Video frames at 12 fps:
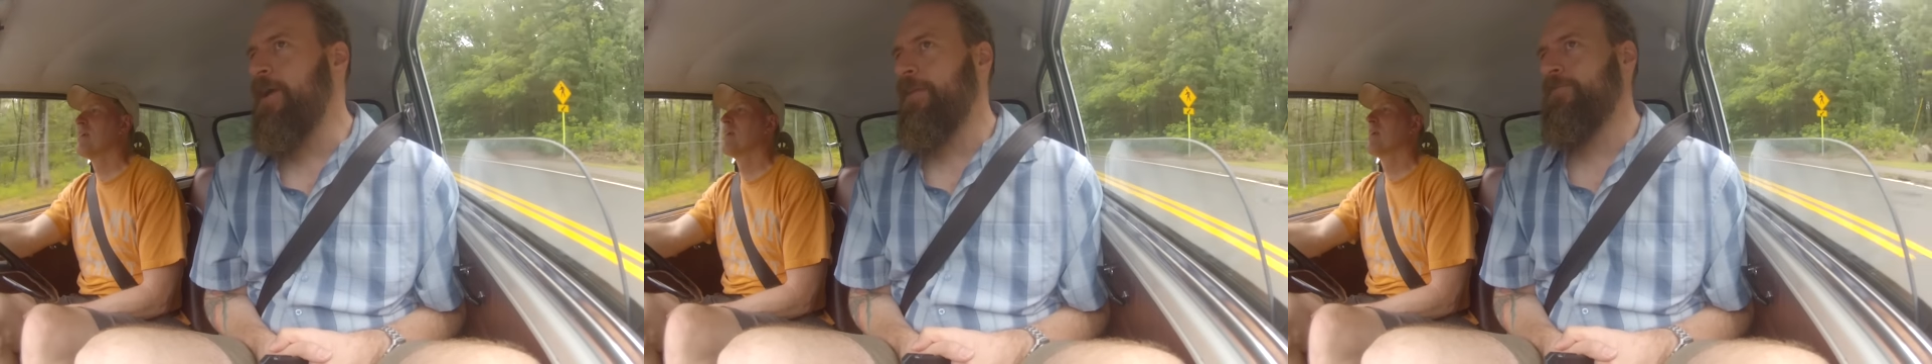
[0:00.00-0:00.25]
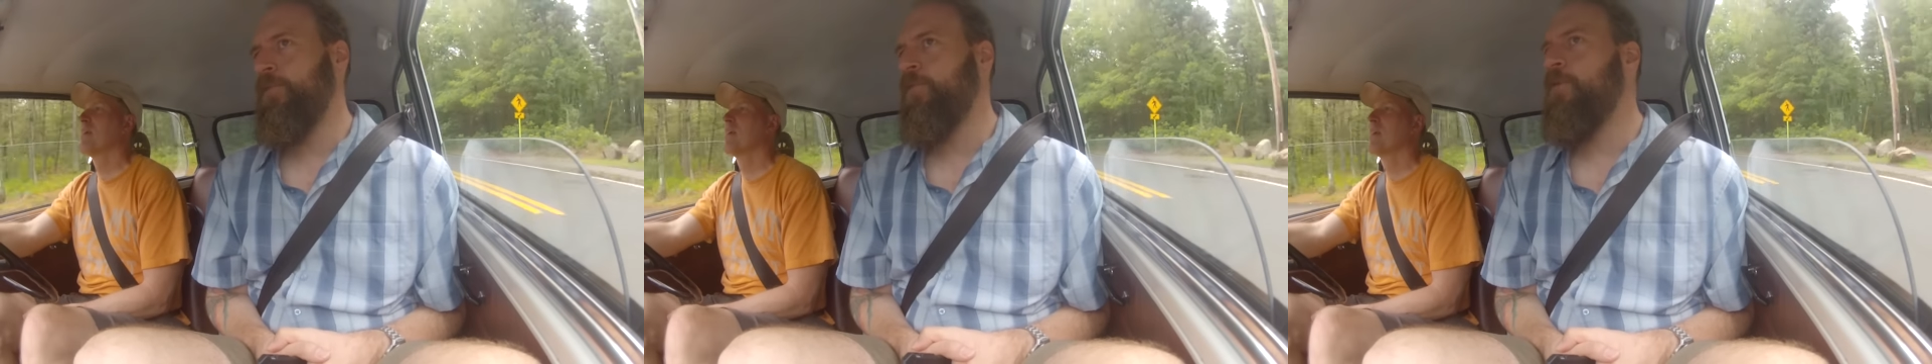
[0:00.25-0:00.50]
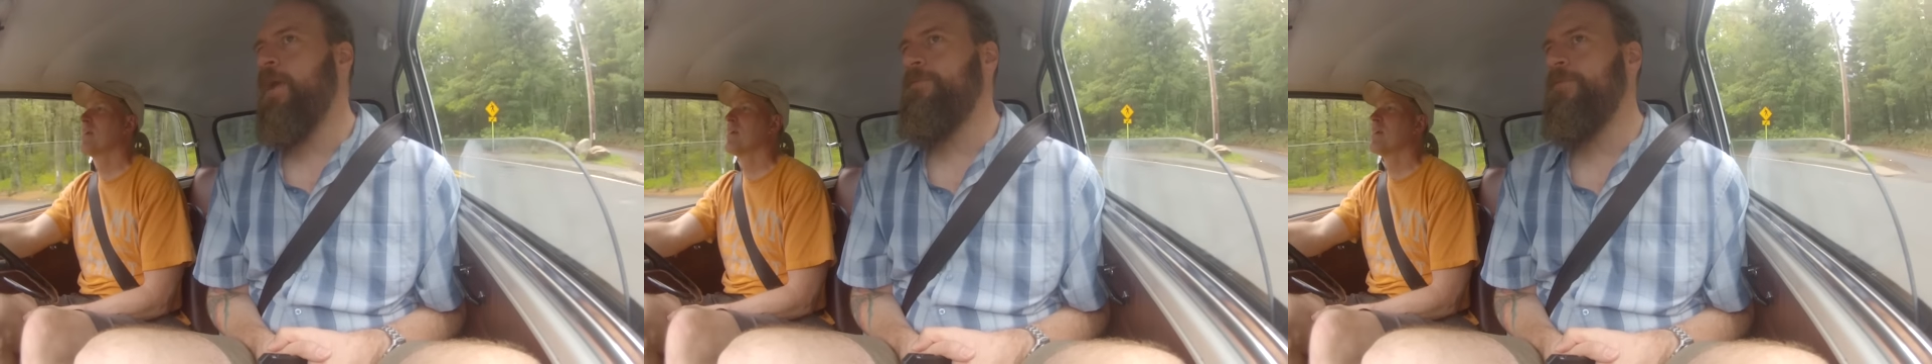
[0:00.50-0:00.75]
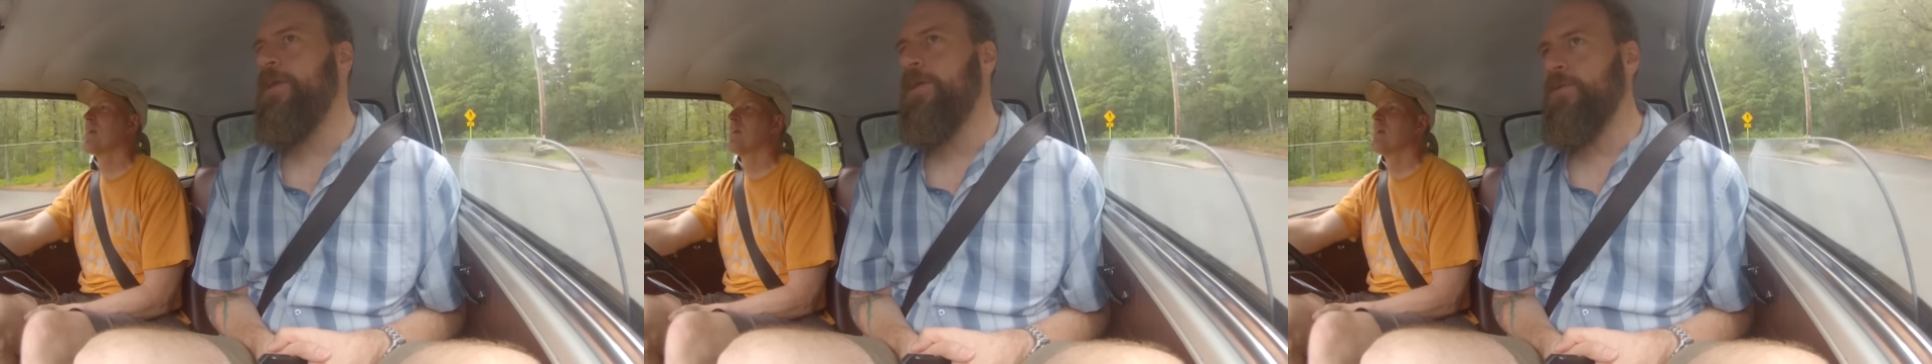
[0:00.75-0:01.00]
not so great
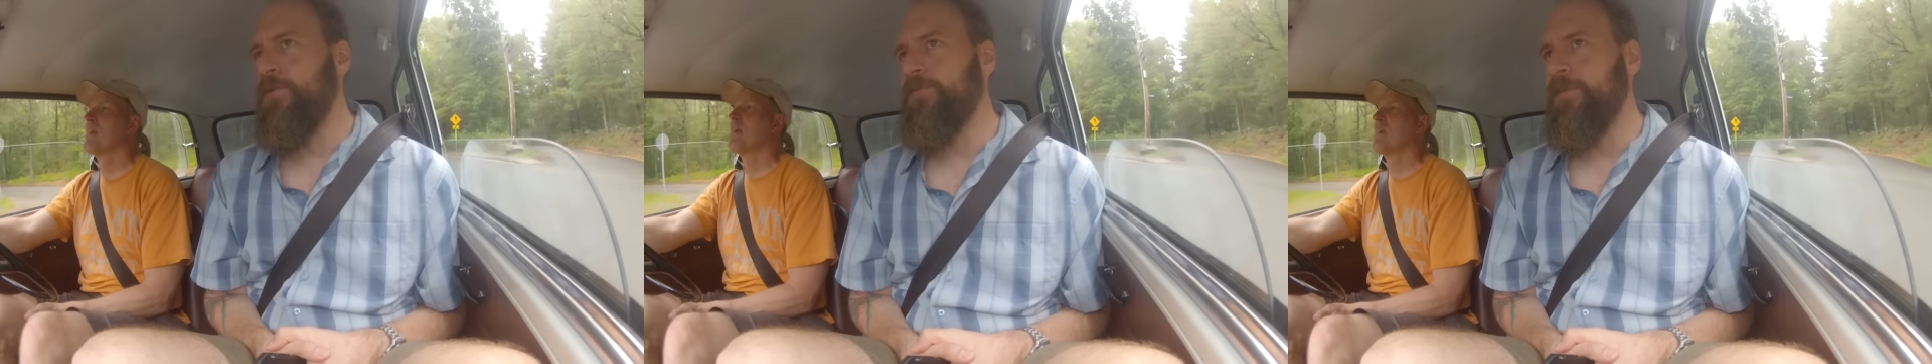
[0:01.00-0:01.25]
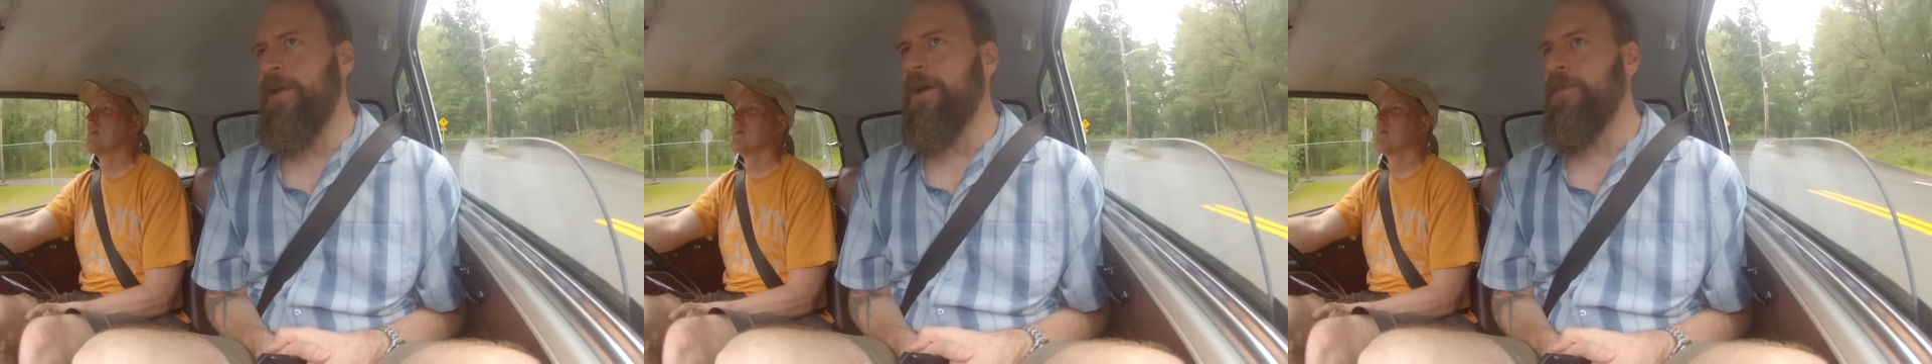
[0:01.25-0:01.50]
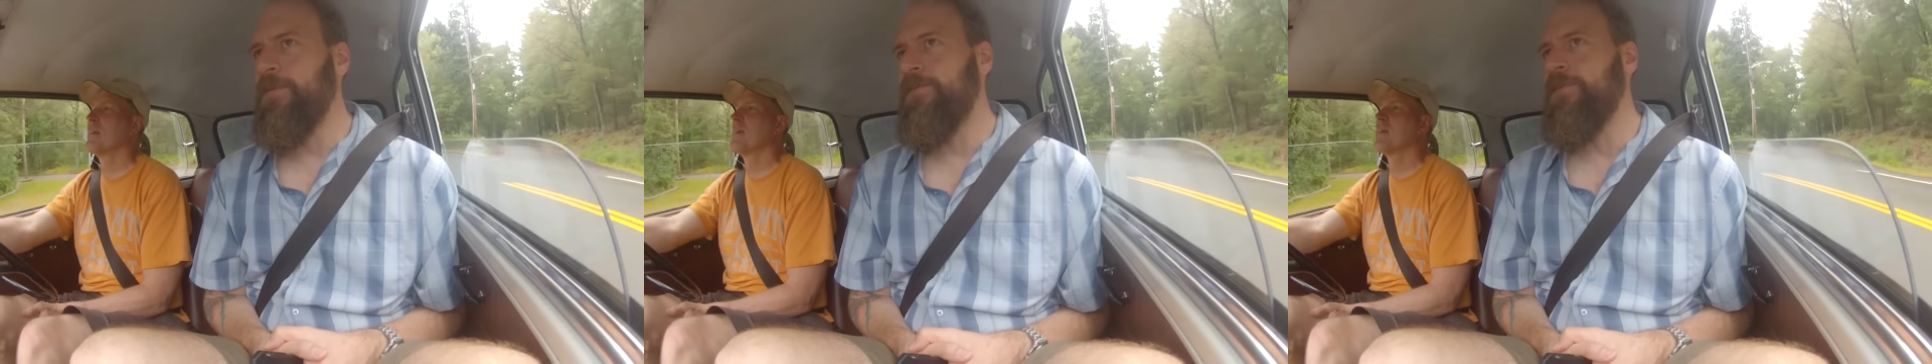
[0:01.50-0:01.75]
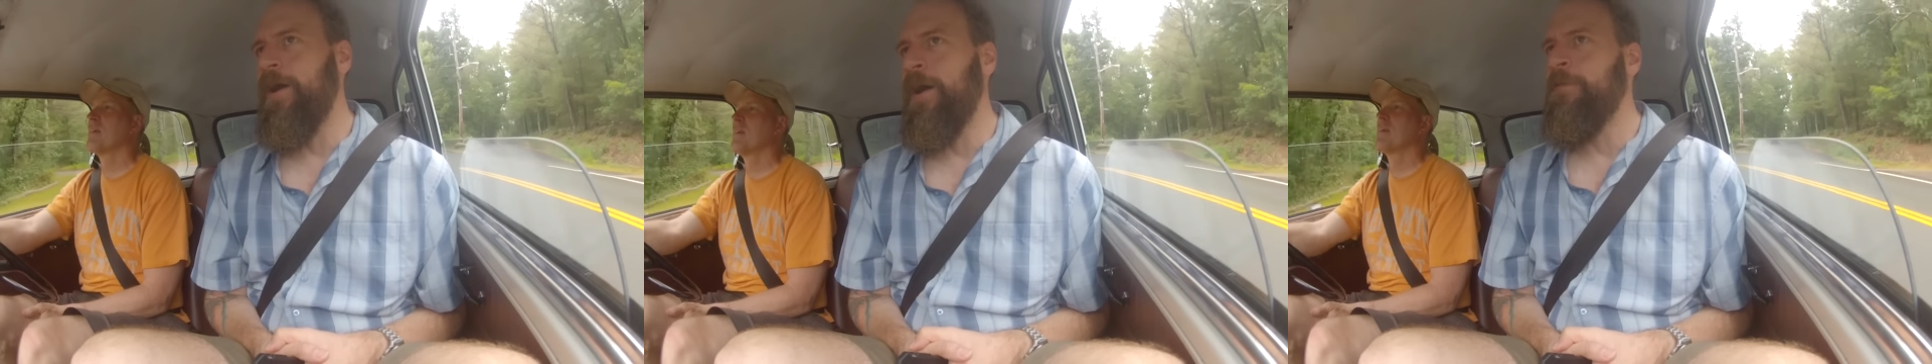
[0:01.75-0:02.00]
vehicles a lot of the
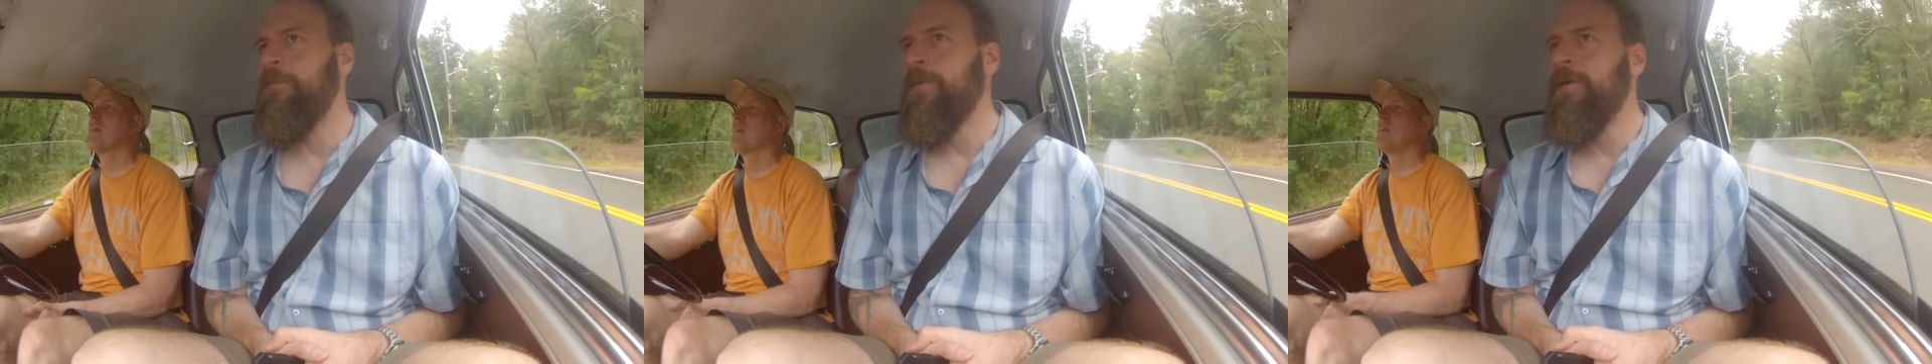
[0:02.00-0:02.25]
time,